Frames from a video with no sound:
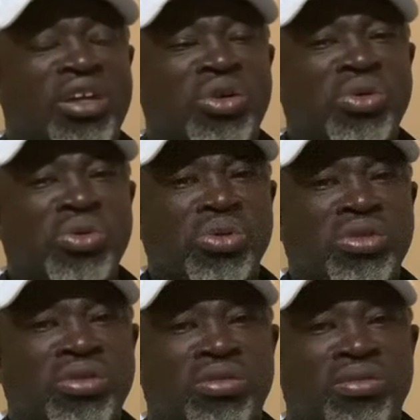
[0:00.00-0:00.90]
not
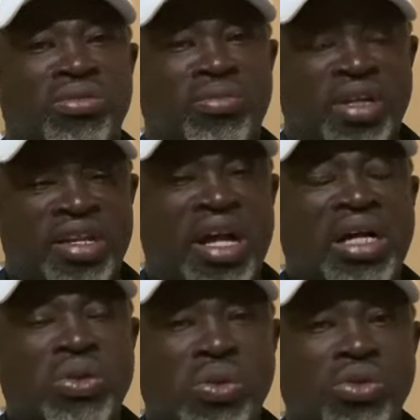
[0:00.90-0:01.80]
good, but they
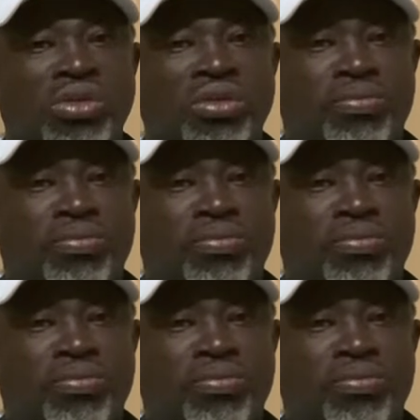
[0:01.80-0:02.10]
are good.